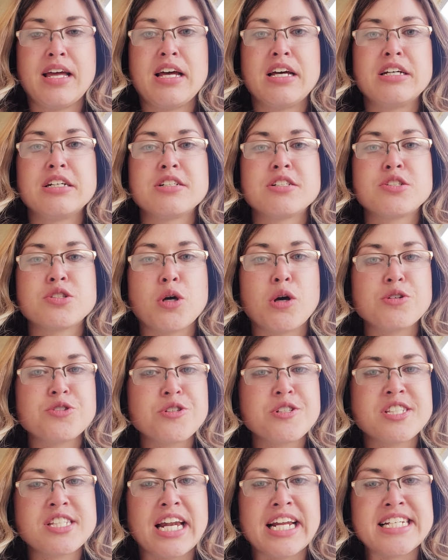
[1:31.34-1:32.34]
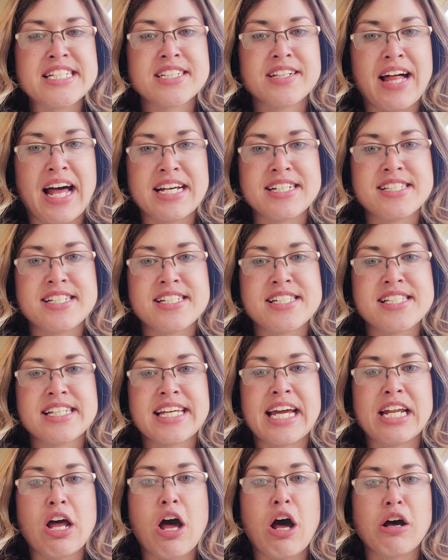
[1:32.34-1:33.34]
Social studies classes
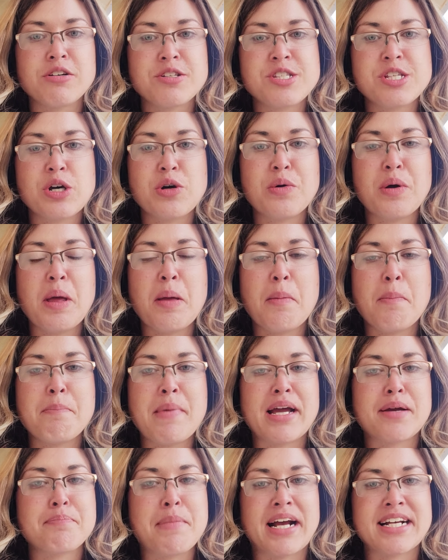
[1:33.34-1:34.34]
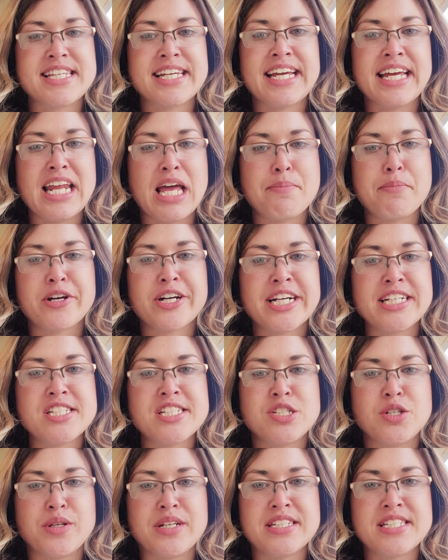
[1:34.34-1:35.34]
can also make Mexican immigrant
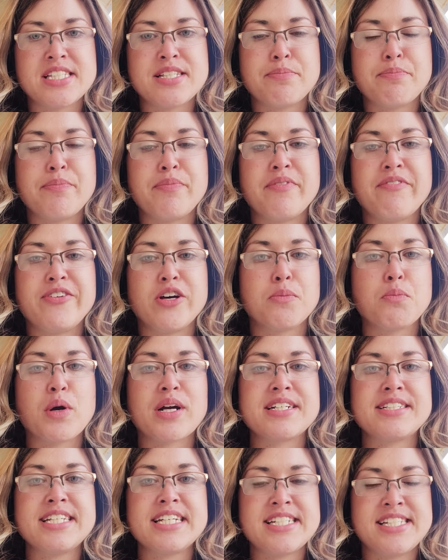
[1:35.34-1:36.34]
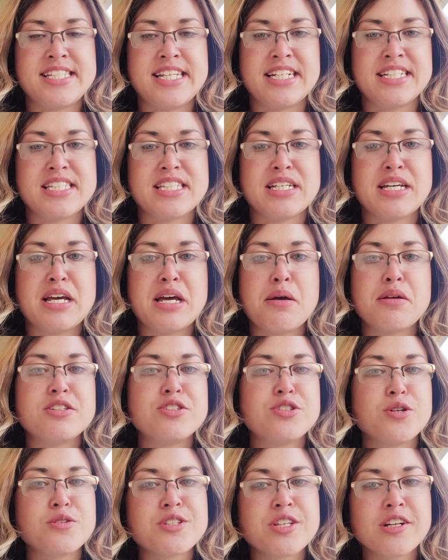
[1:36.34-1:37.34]
students feel more distant
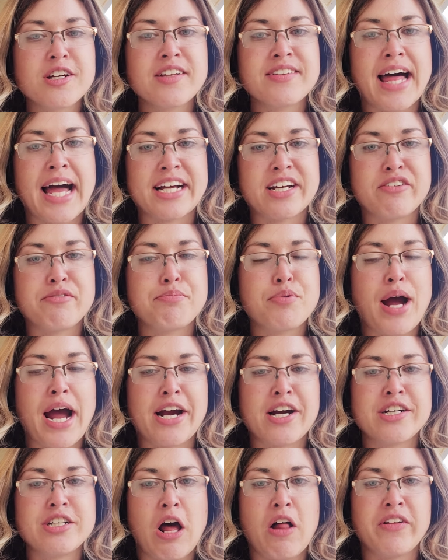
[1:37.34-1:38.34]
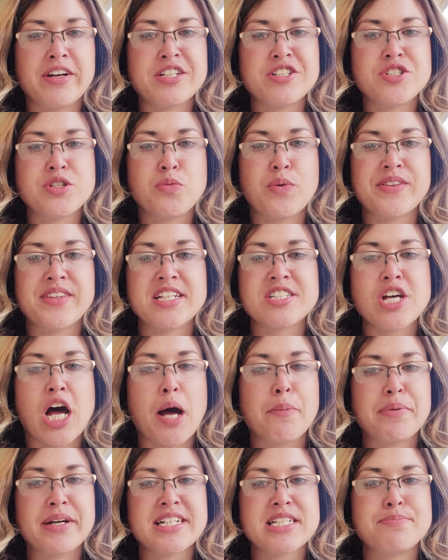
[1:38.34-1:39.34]
due to their lack of prior knowledge with the
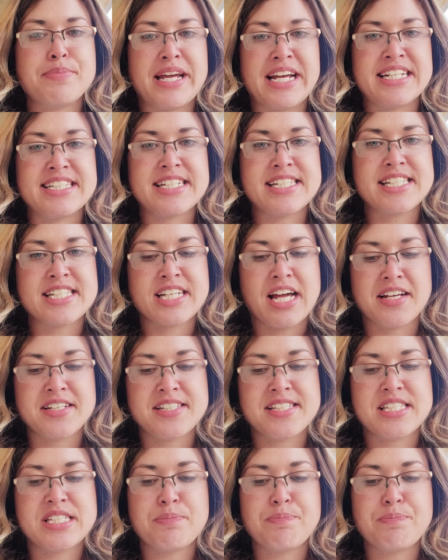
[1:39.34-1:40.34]
topics being discussed.